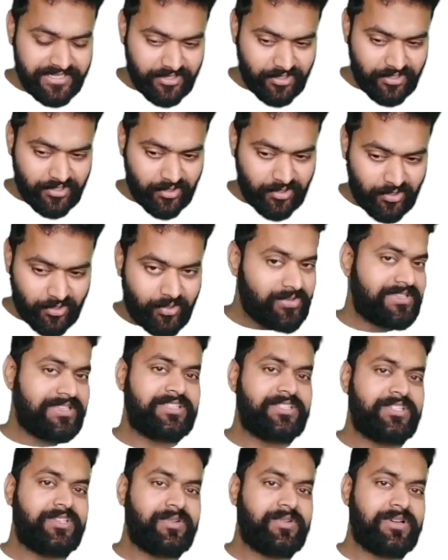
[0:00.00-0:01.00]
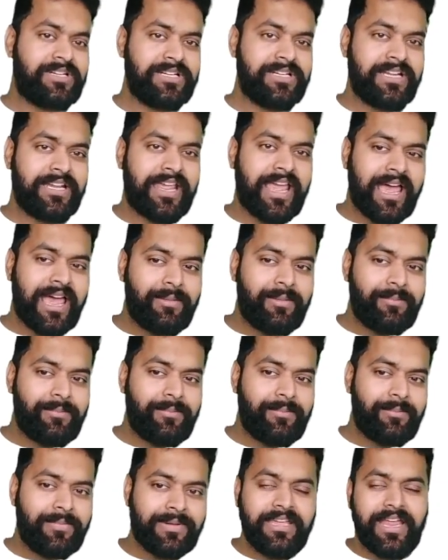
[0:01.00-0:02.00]
closes your tab
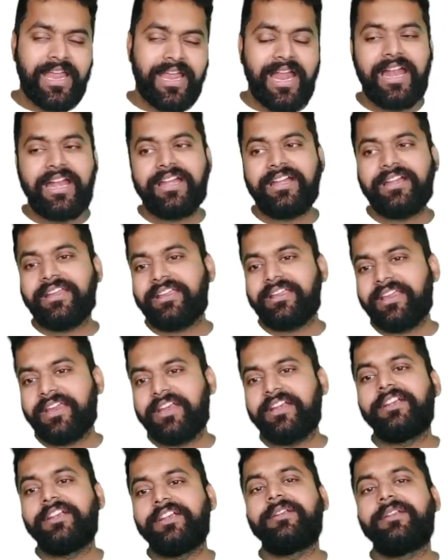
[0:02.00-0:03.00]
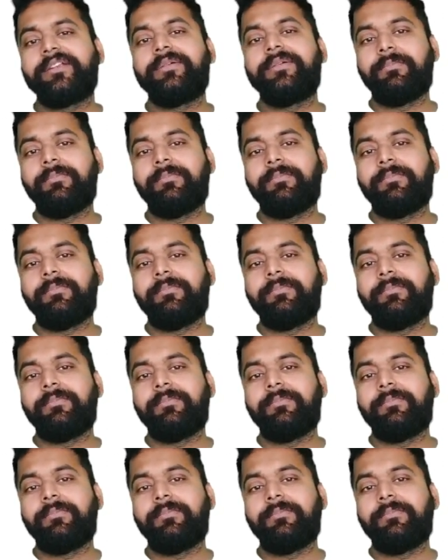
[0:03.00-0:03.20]
and it